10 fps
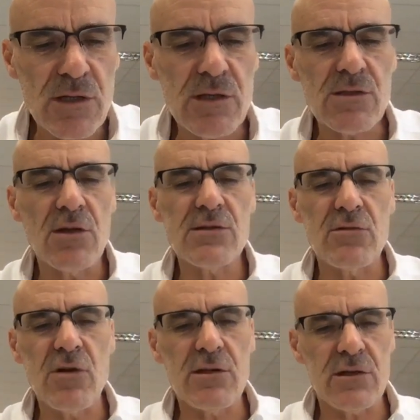It is also
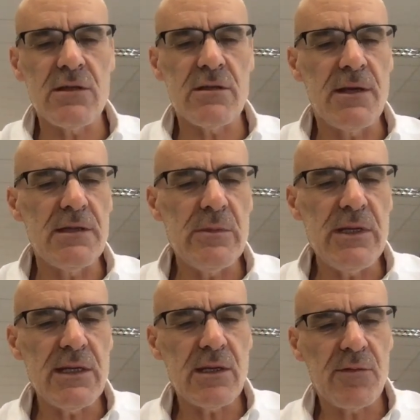not in the
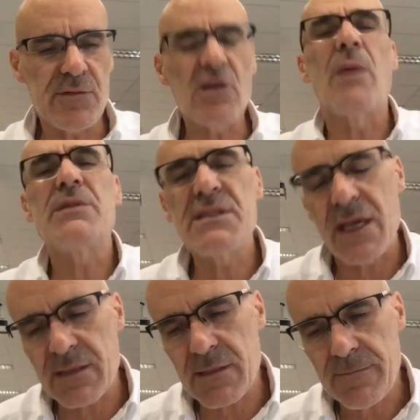meaning of the common
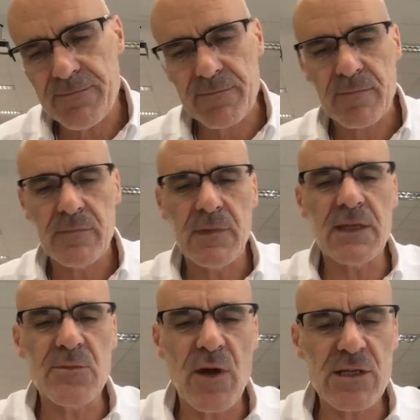sense
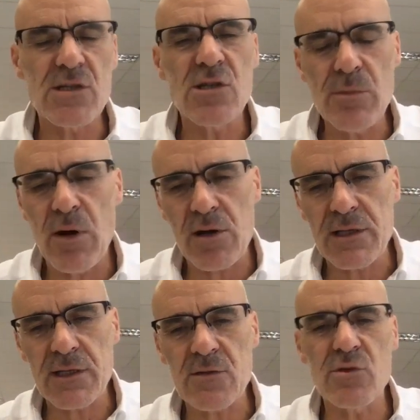expression
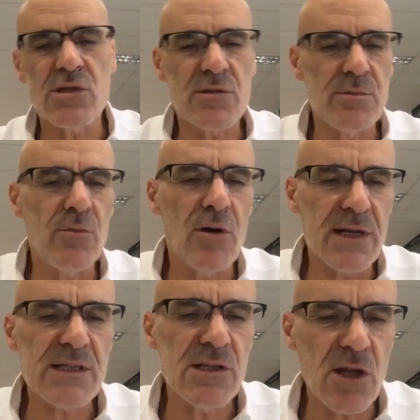geopolitics, which is more or
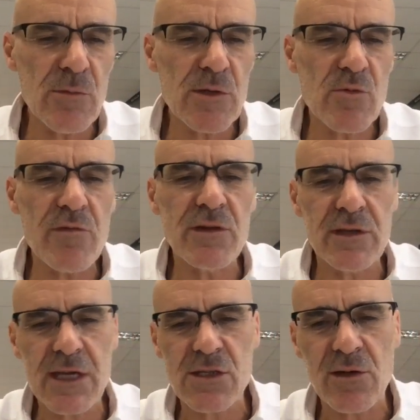less synonymous with
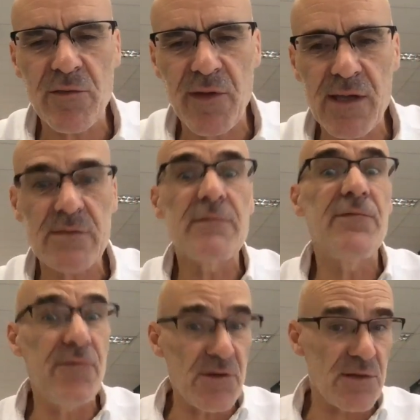international affairs.
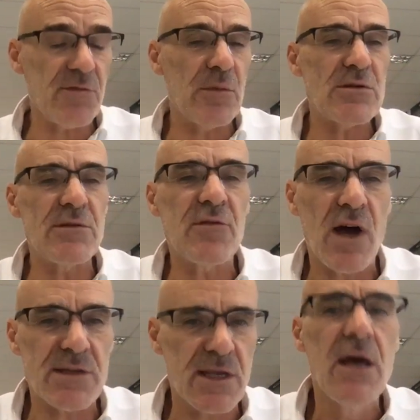First and foremost in
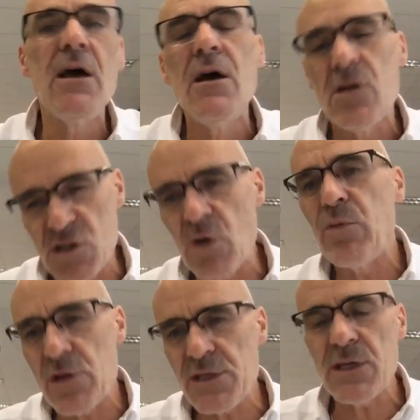France,
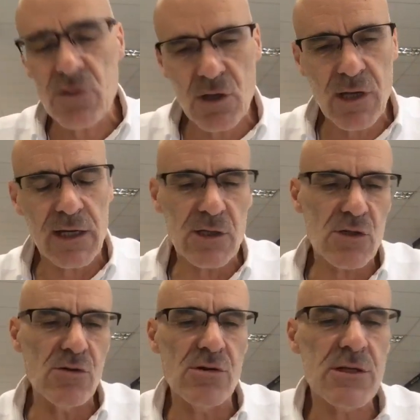géopolitique de quelque
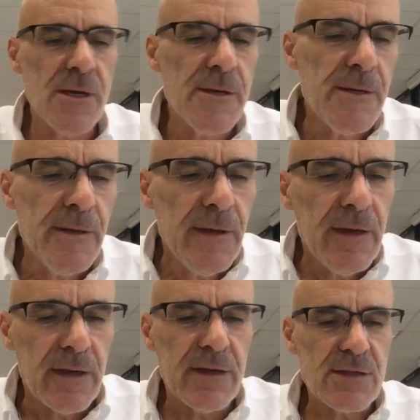chose
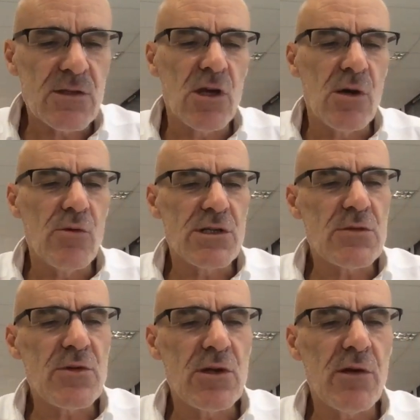is a term which is
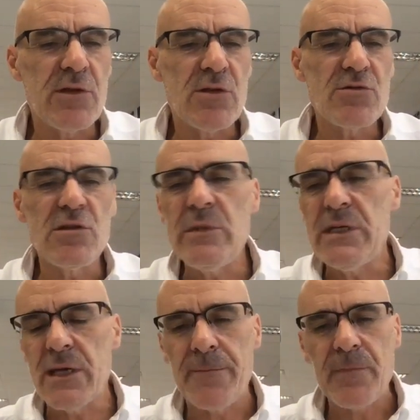pretty often used in the
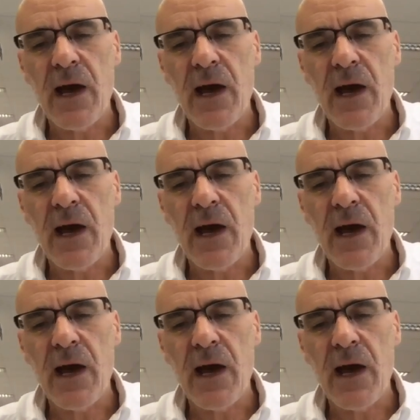media.